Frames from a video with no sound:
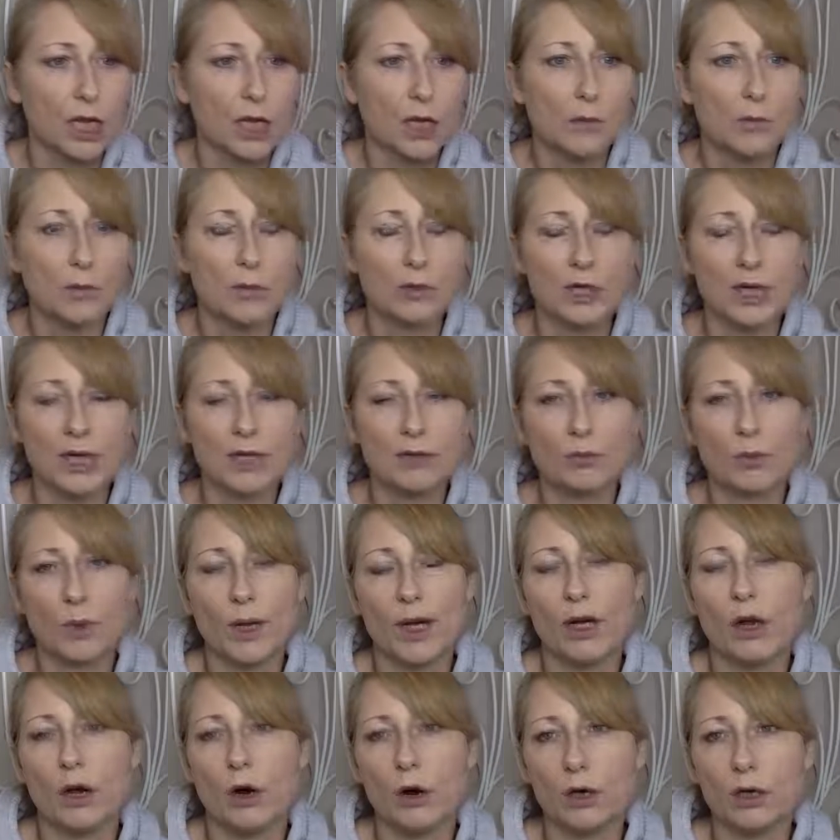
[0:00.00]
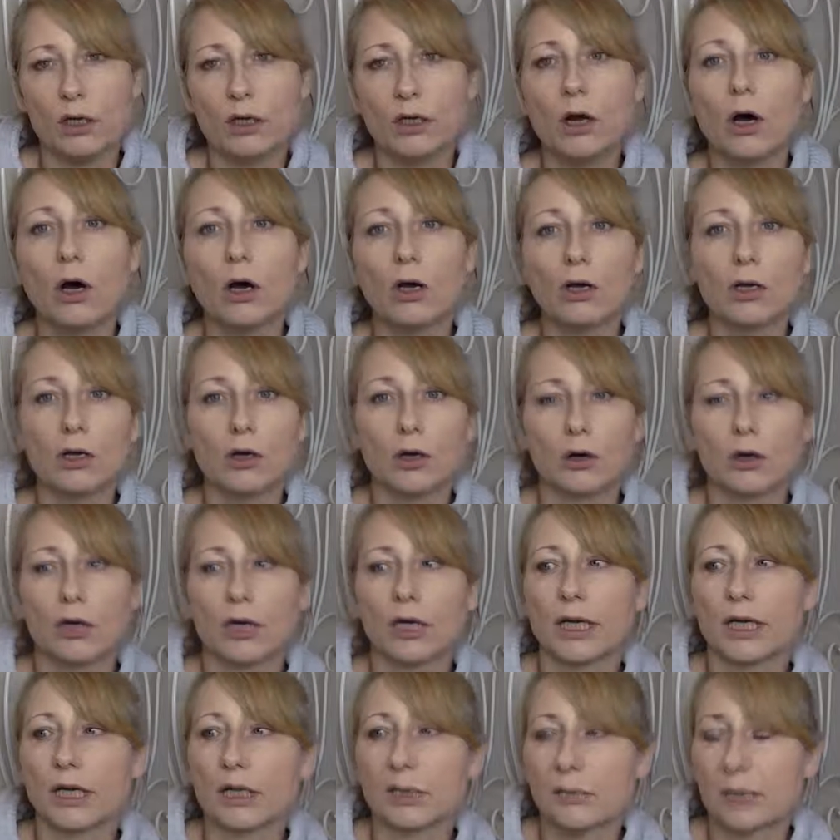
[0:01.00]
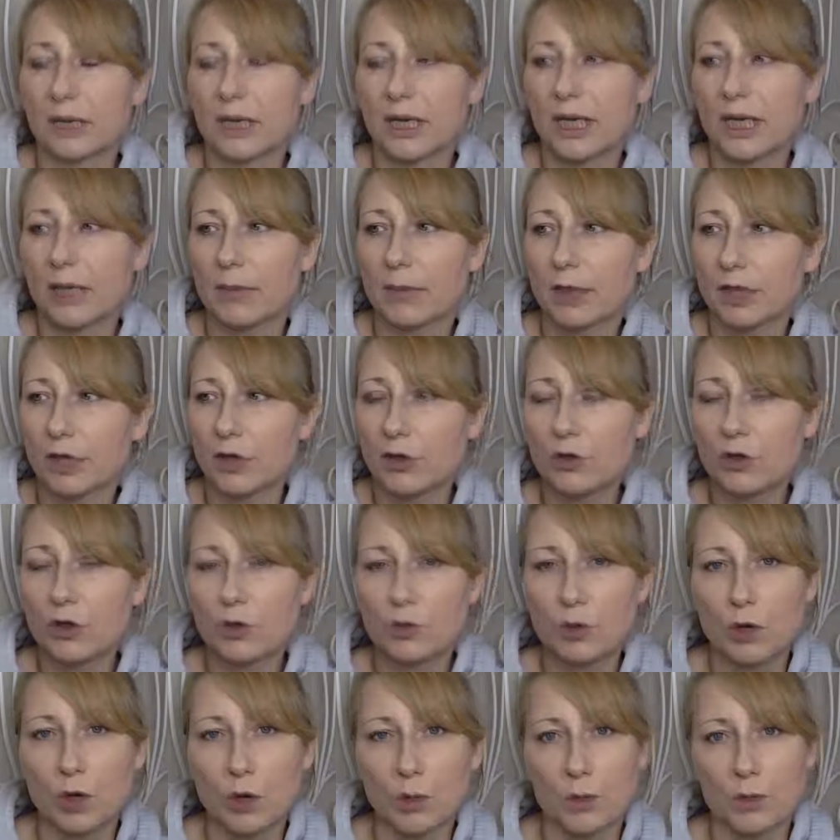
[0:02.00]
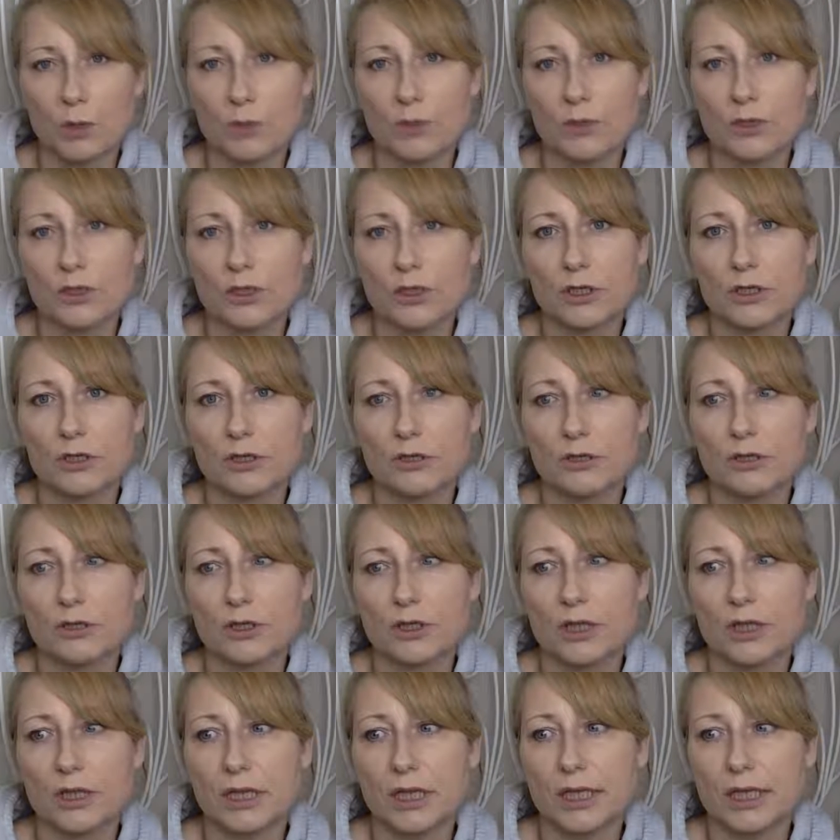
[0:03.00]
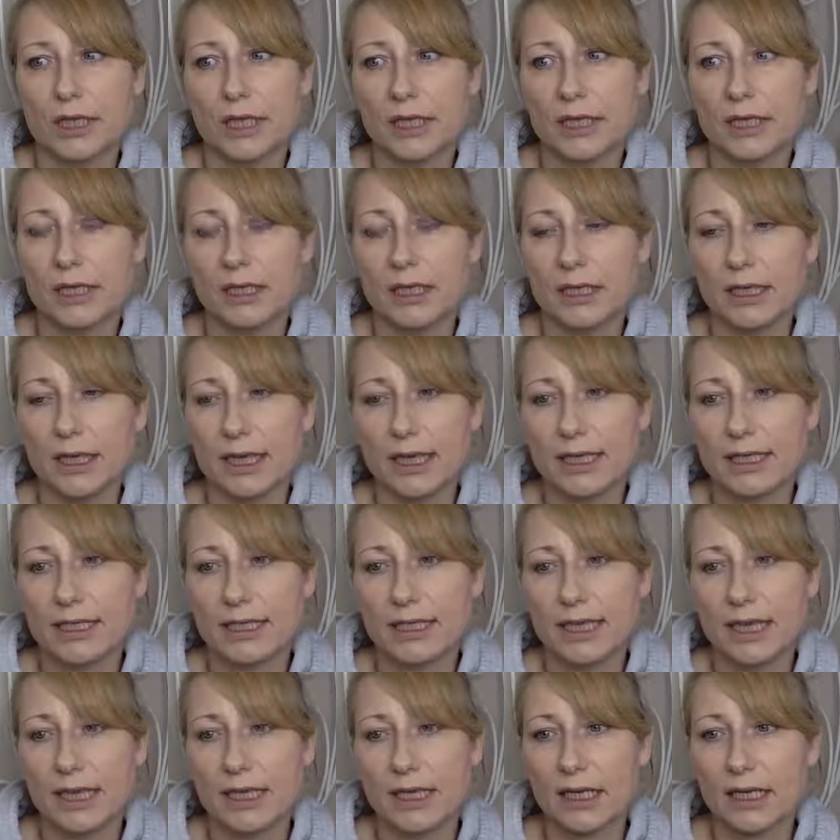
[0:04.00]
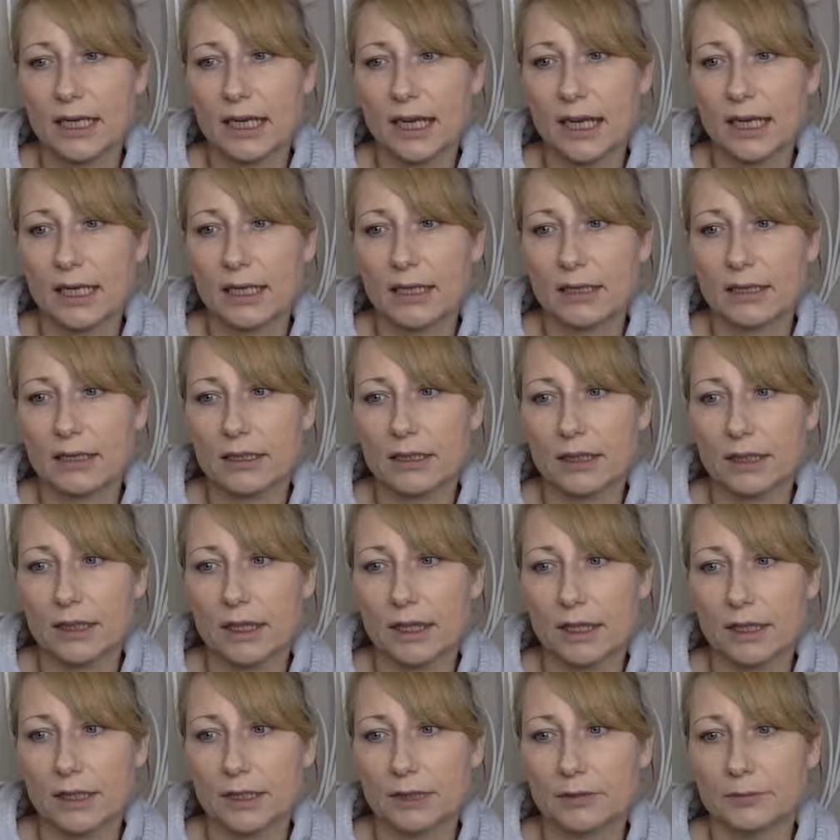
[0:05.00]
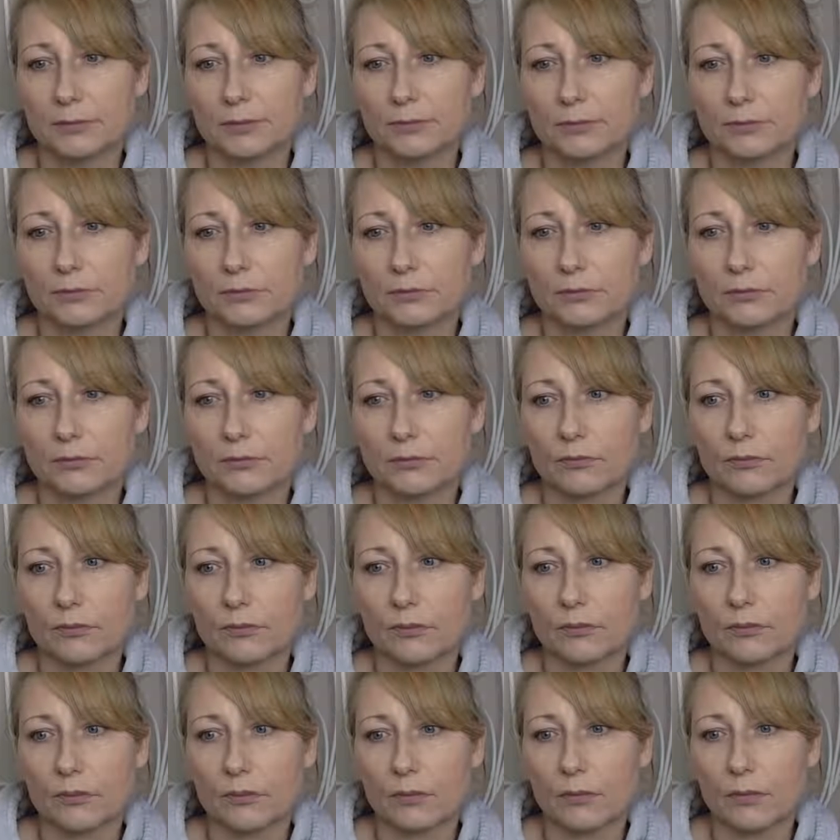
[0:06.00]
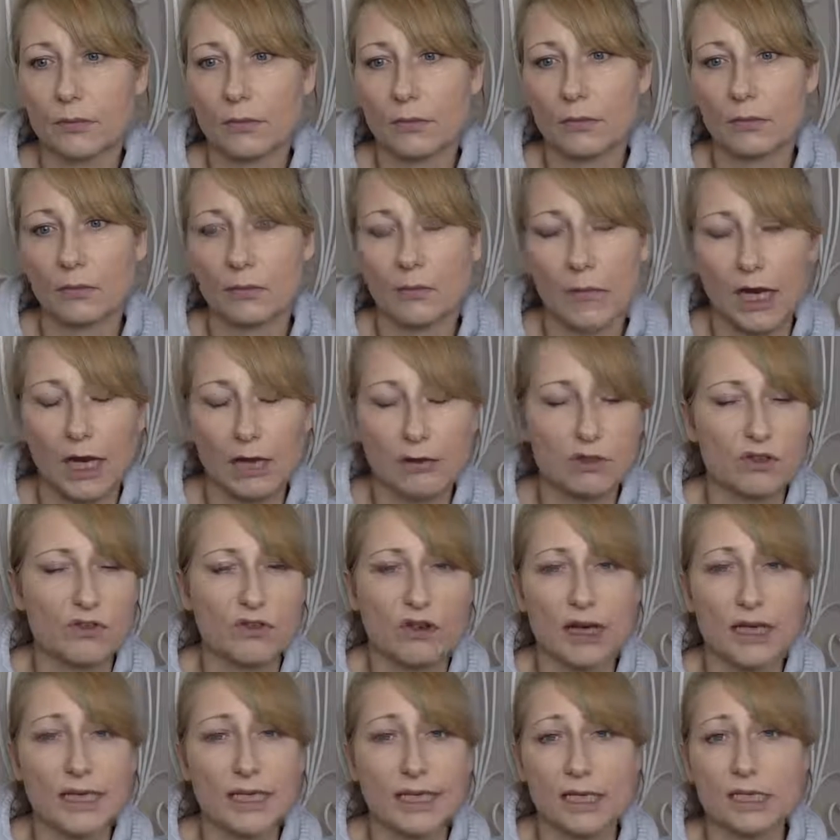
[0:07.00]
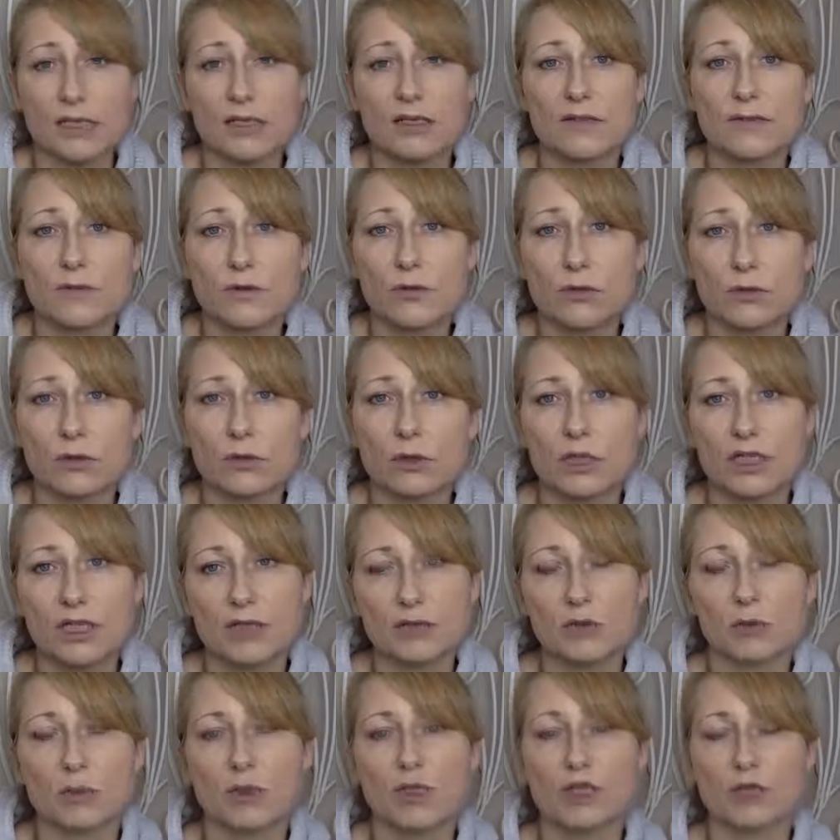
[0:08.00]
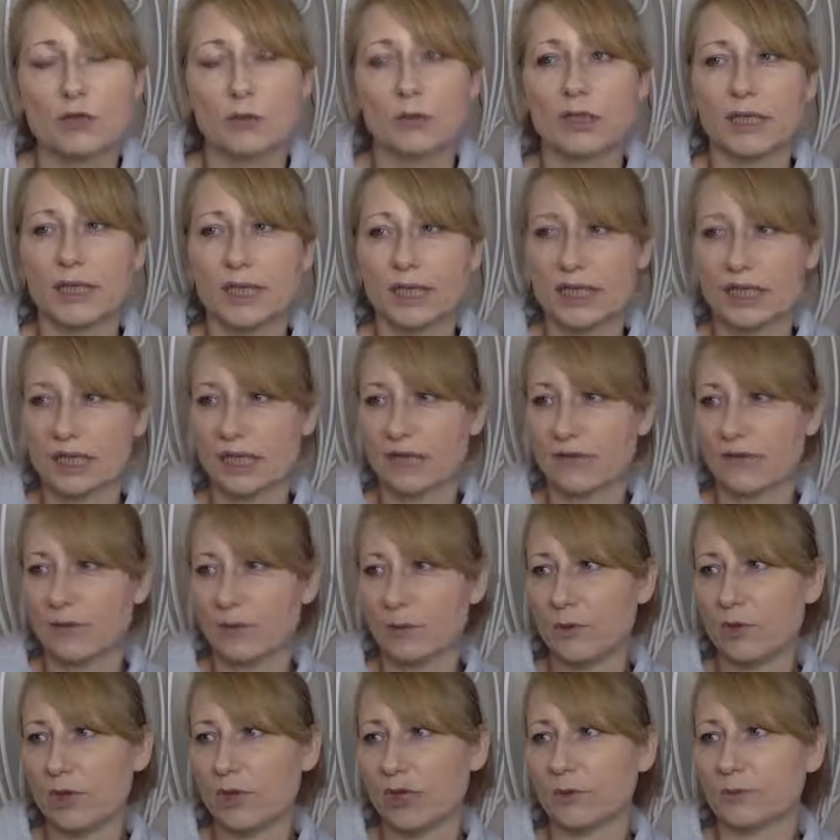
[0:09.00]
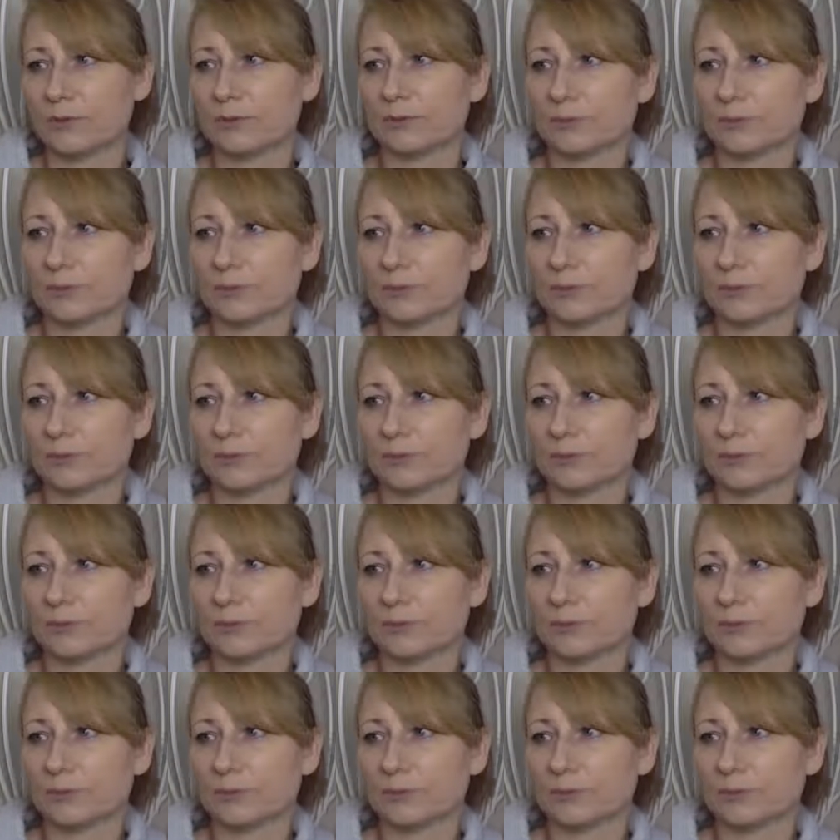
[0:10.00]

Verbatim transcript: But it went on and on and on, and it became a huge problem to the extent that um, I was frightened to answer the phone because it would be somebody asking for money.